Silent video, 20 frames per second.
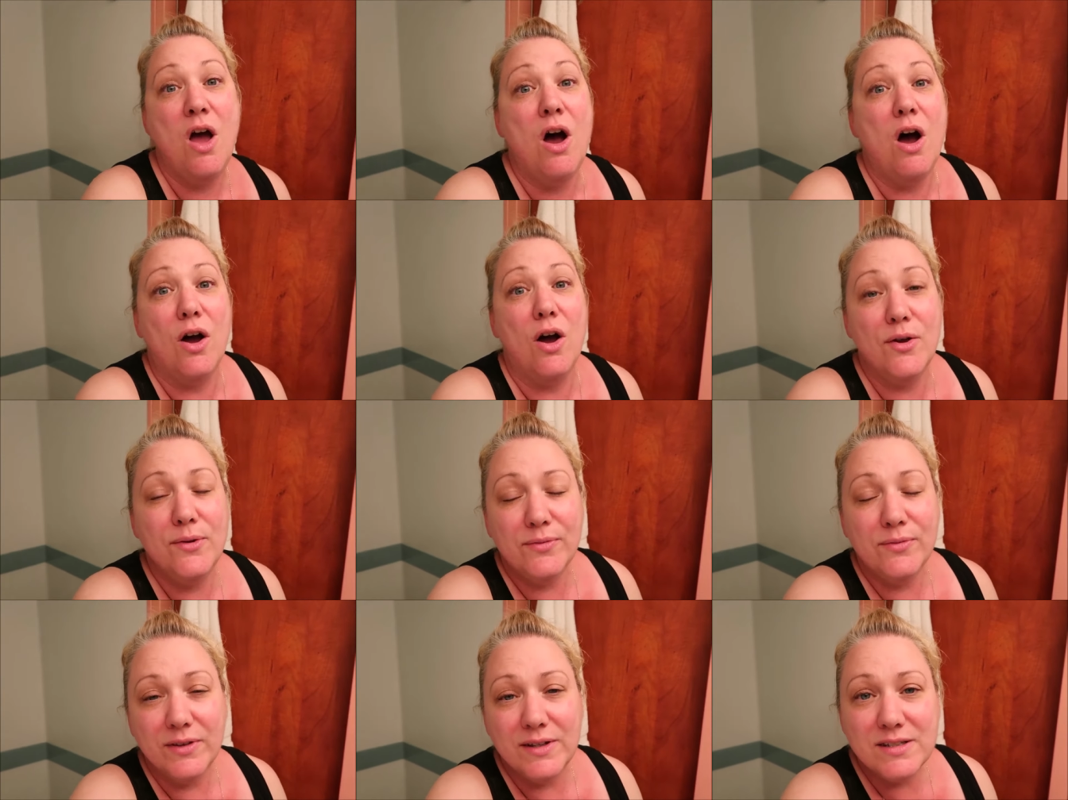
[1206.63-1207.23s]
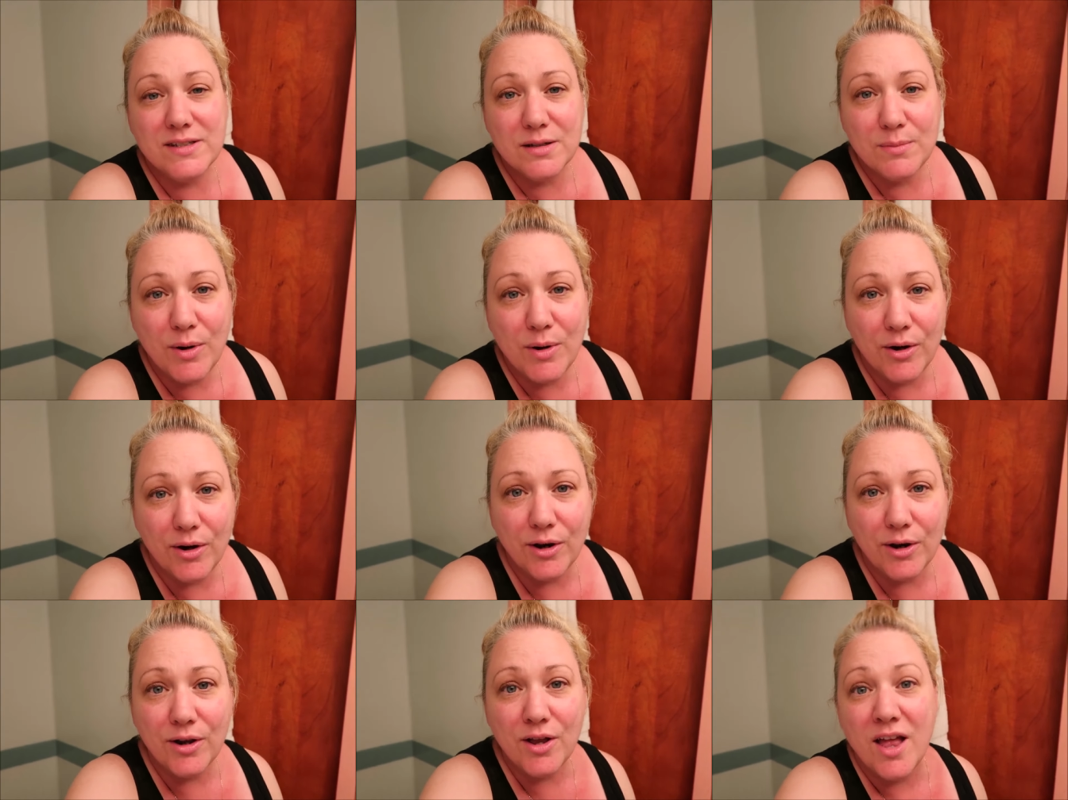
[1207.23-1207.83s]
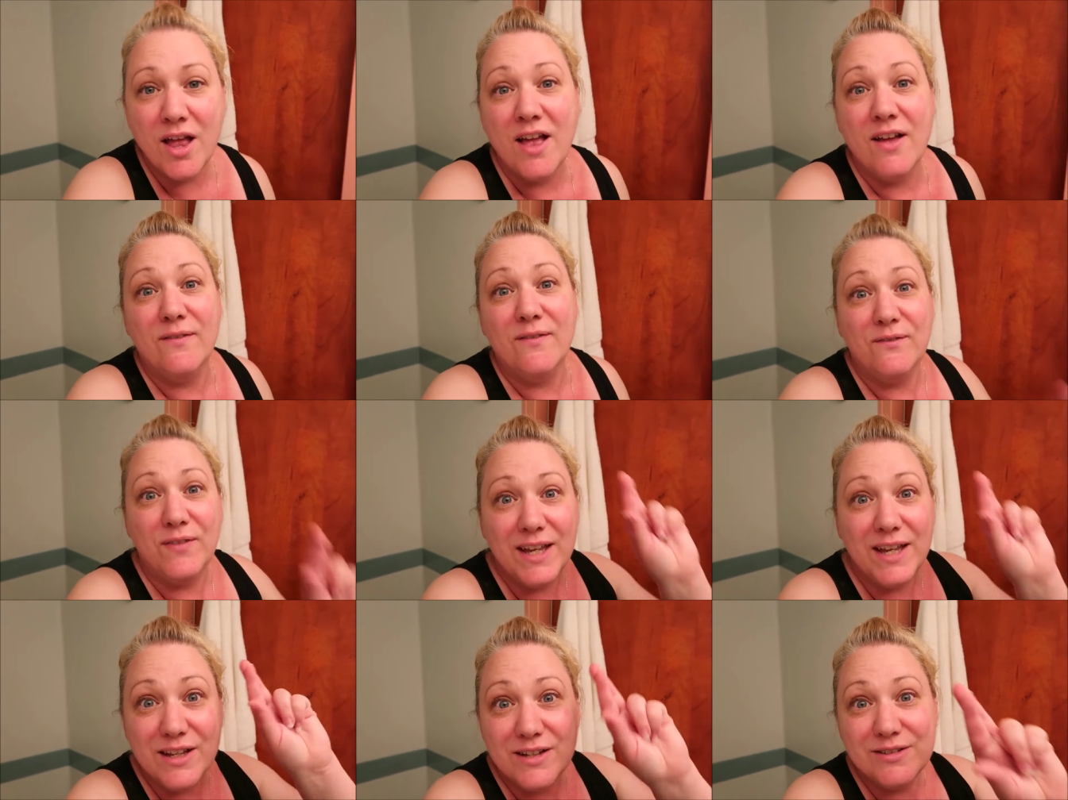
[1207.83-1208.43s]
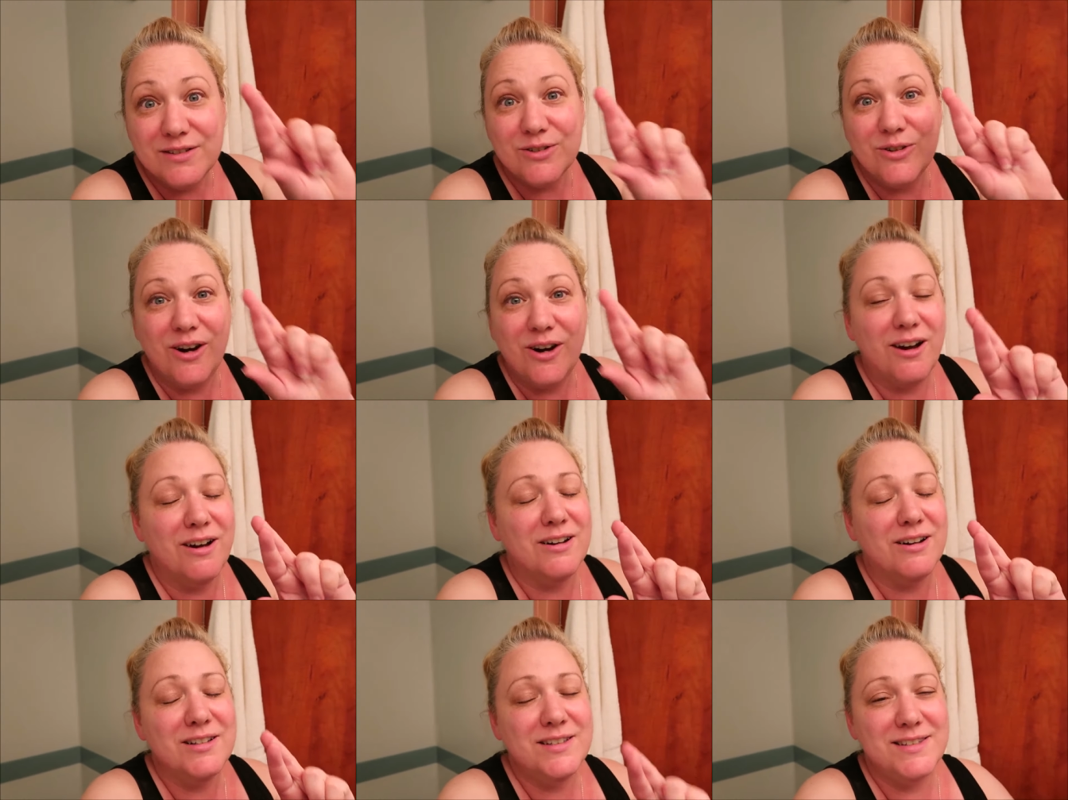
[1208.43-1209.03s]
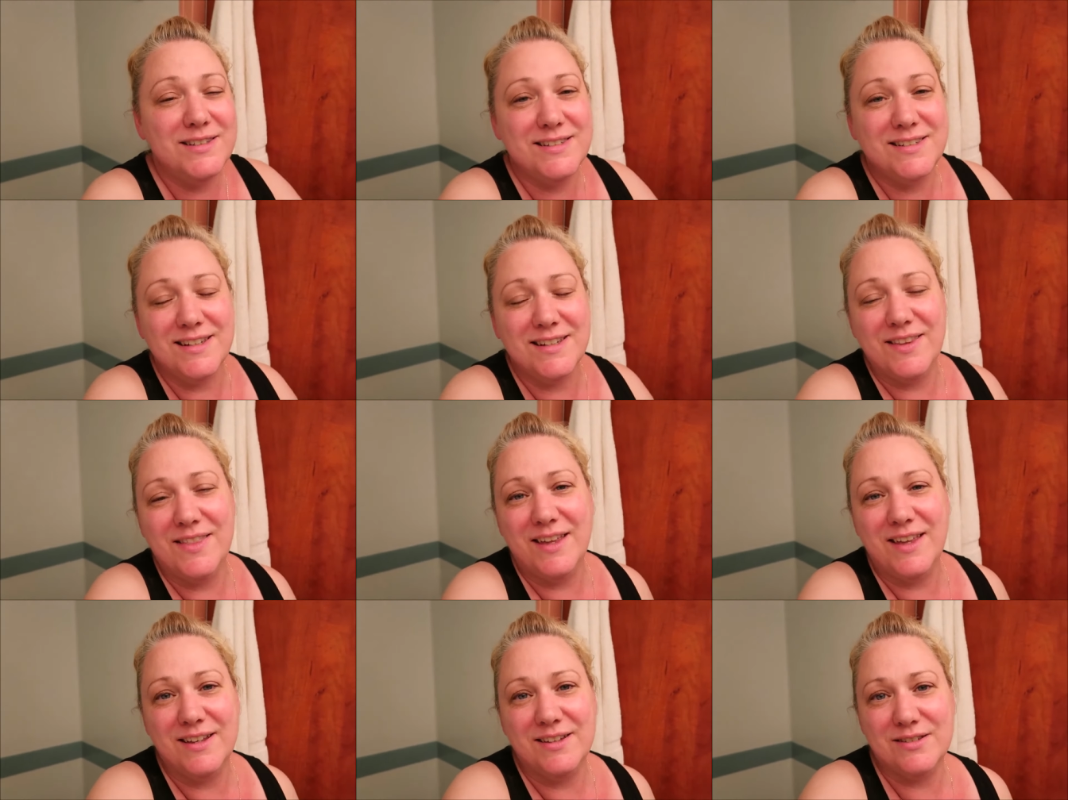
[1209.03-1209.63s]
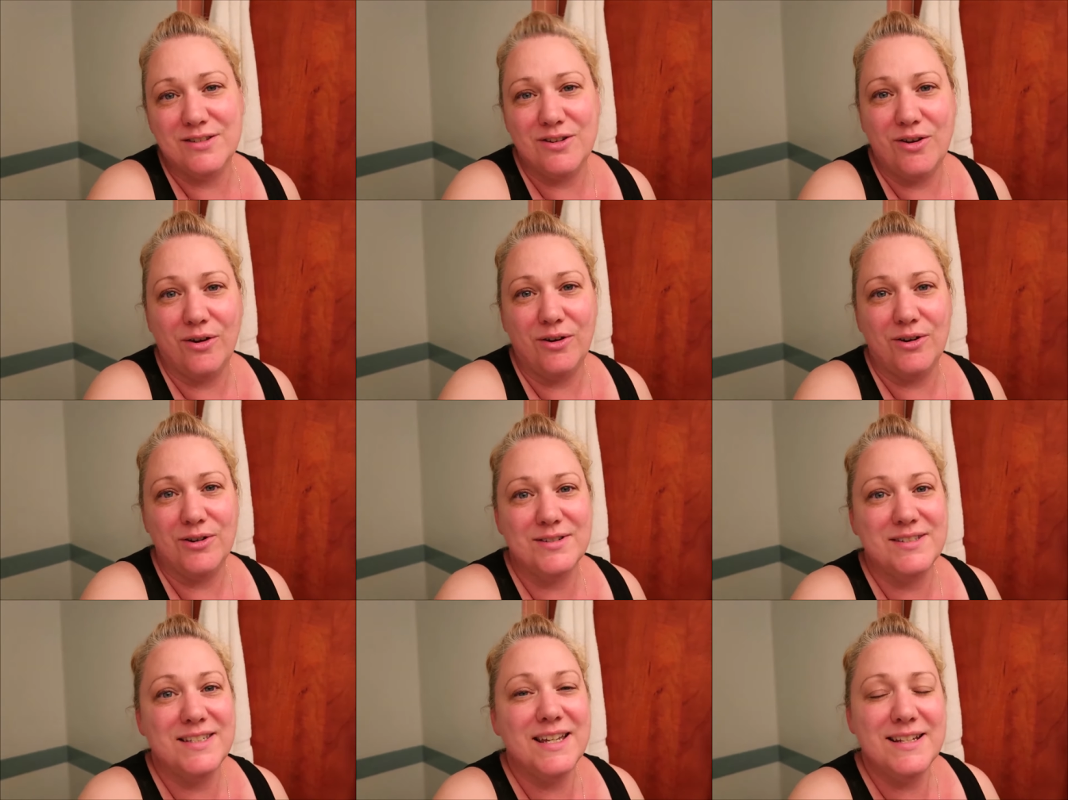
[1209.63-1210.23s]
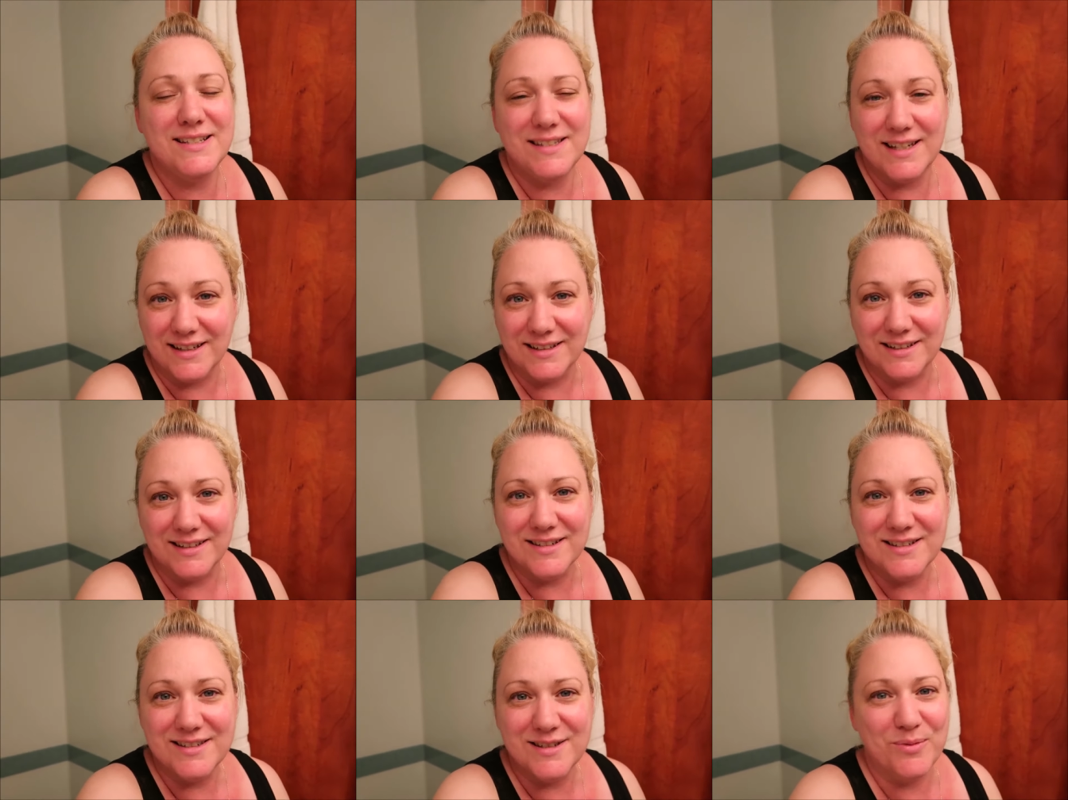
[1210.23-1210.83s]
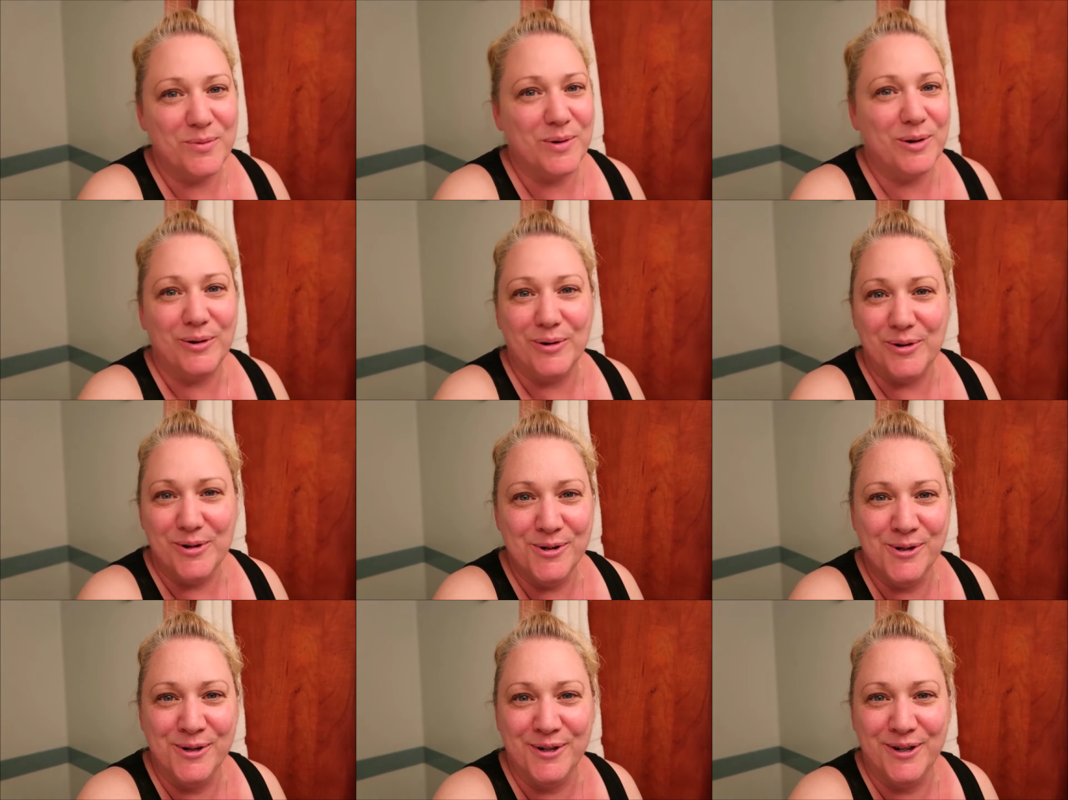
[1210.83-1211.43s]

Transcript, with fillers: hopefully tomorrow fingers crossed there's no seasickness and we're all